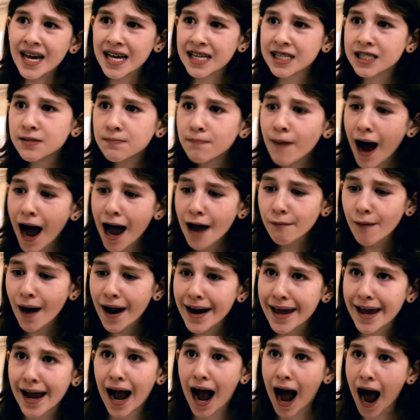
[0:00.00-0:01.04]
It's my
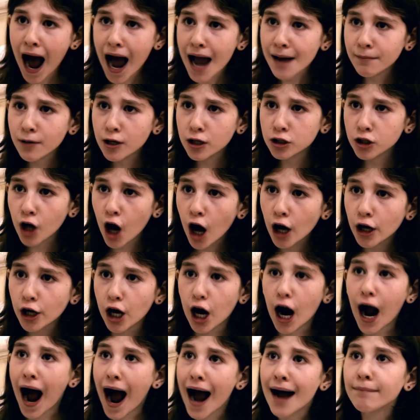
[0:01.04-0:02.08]
wedding. I'm her
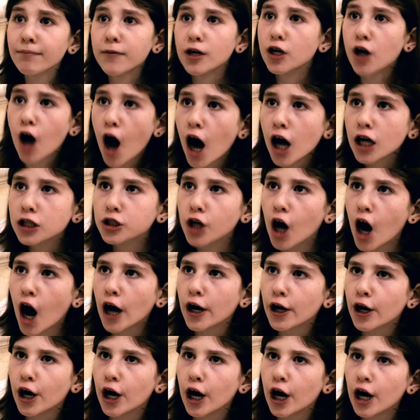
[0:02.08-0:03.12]
daughter. I'm the
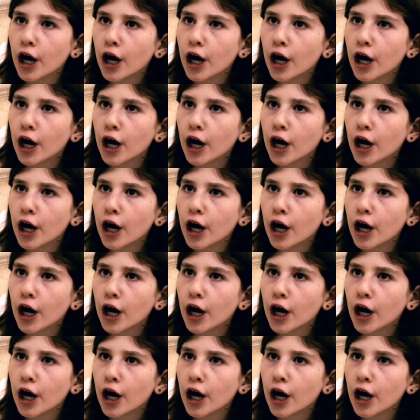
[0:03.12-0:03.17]
goddaughter.